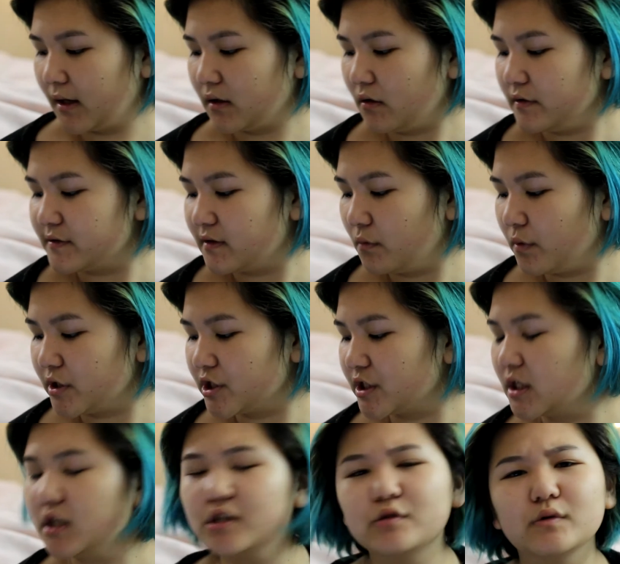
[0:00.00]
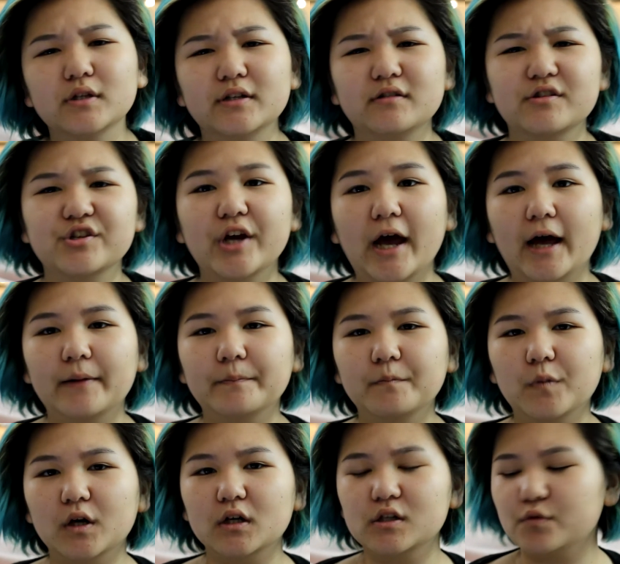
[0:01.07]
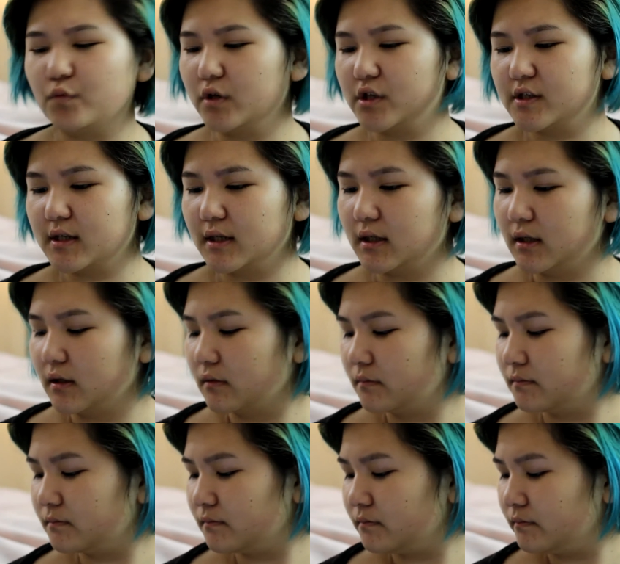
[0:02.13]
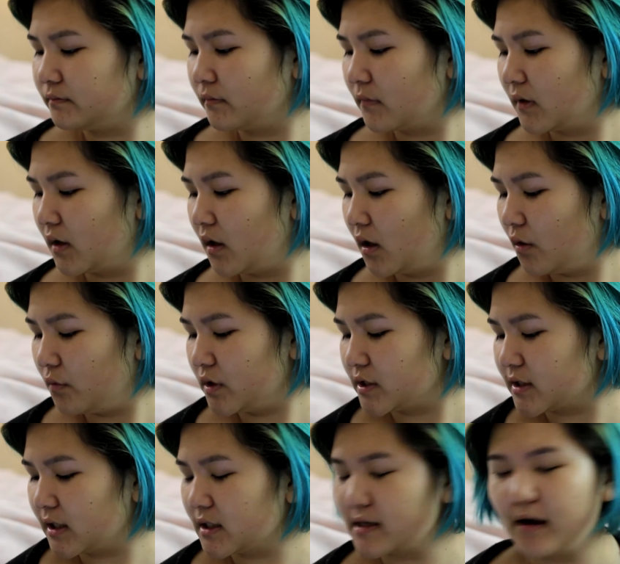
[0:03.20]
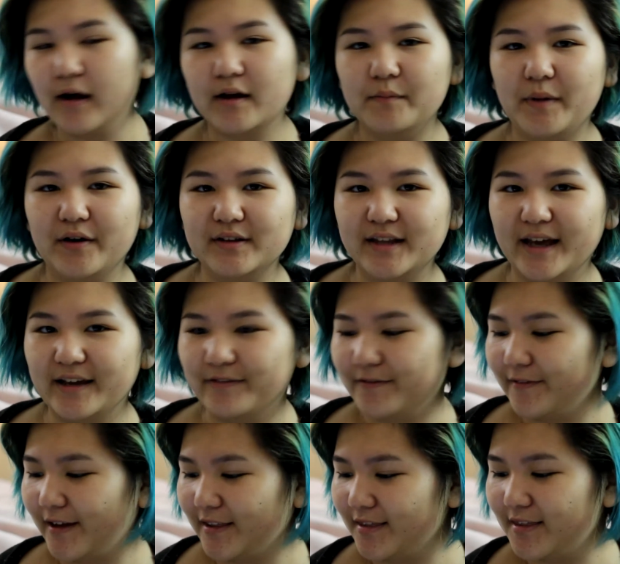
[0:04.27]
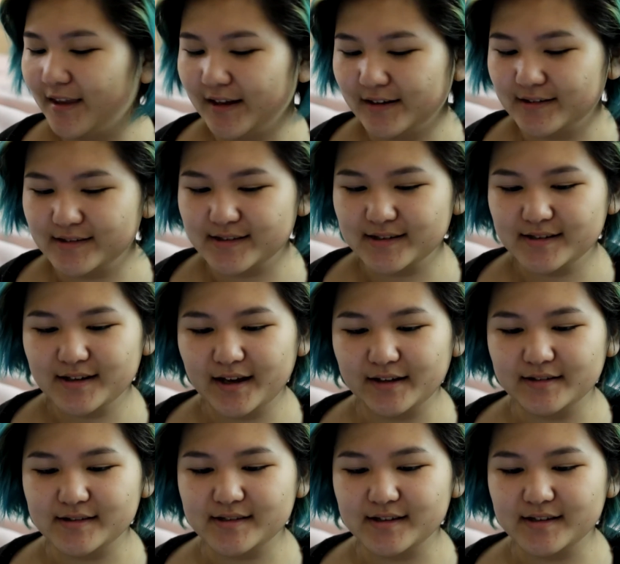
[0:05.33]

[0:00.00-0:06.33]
And also, we're just gonna do a little chat. We're just gonna talk about life and things and